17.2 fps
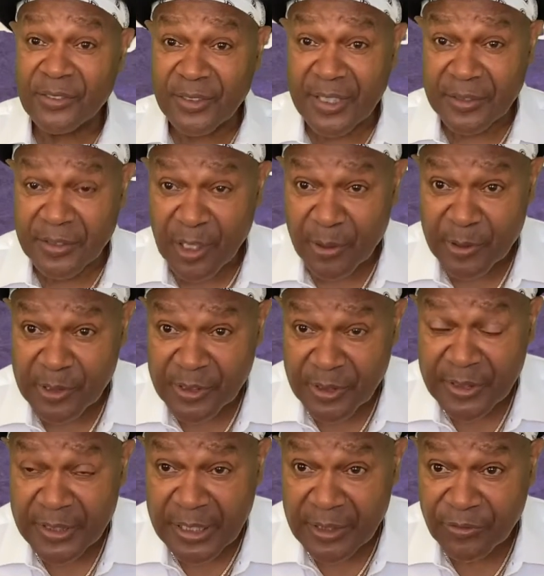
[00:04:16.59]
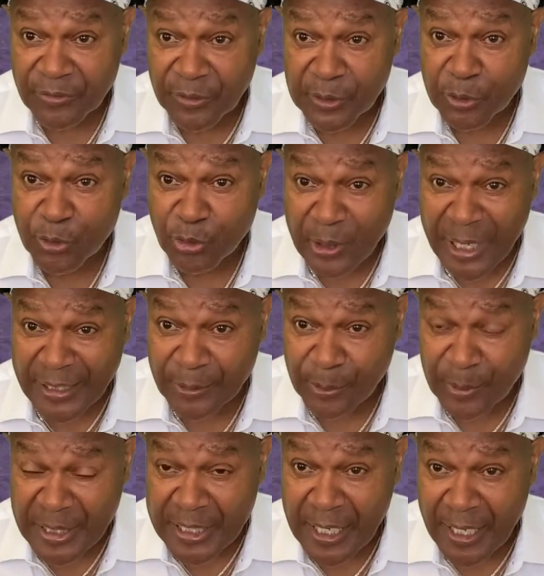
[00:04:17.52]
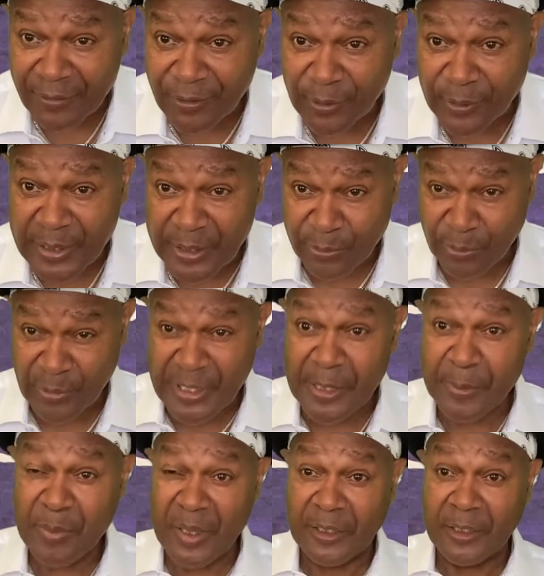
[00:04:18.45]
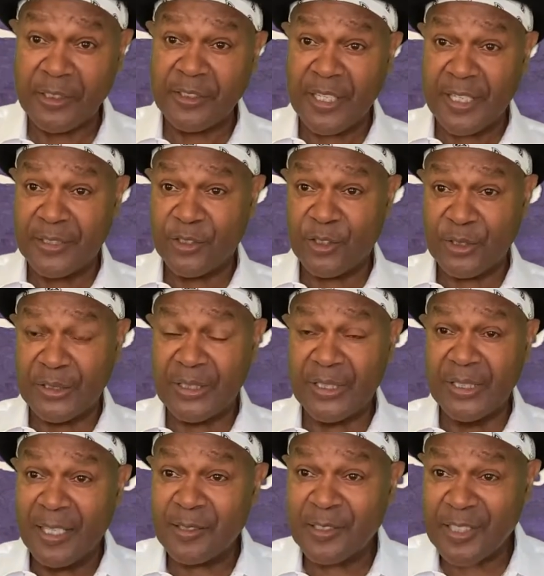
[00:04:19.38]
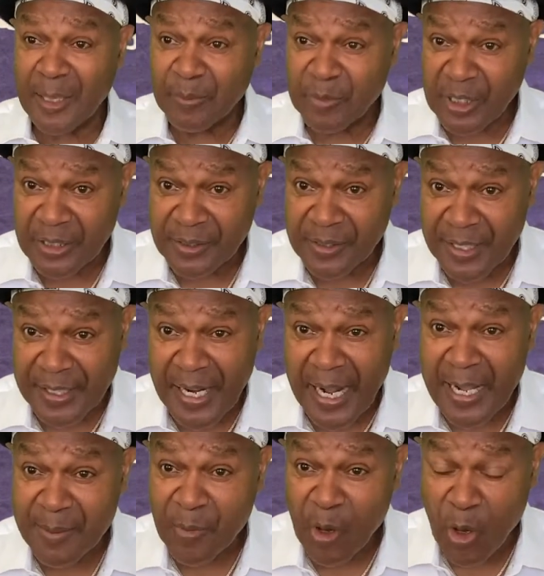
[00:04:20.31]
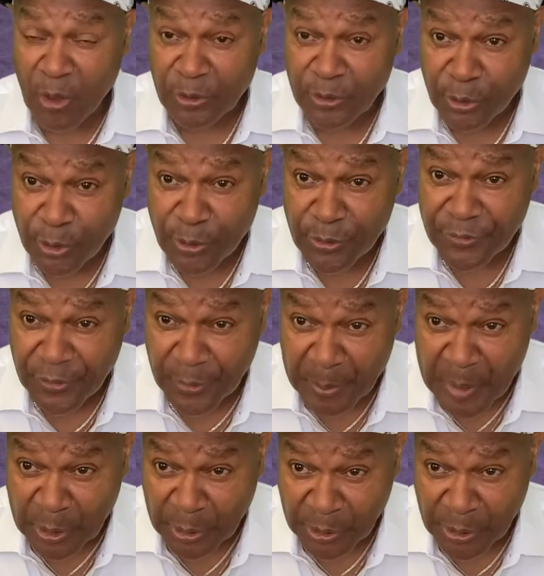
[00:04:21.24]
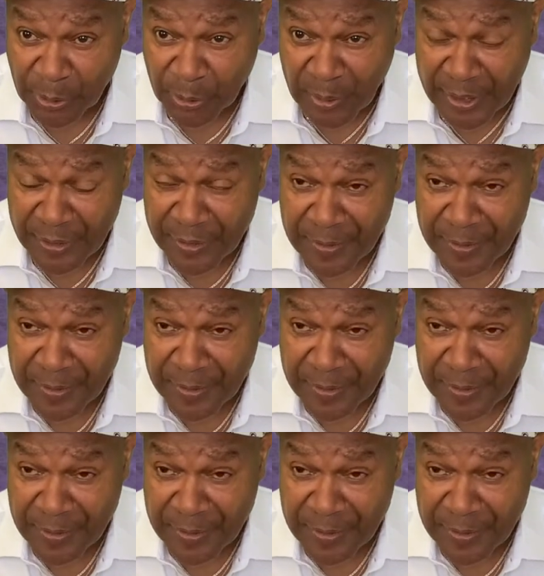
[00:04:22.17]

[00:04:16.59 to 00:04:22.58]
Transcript: that there was a need for drug recovery and rehabilitation, a subject that I am all too familiar with.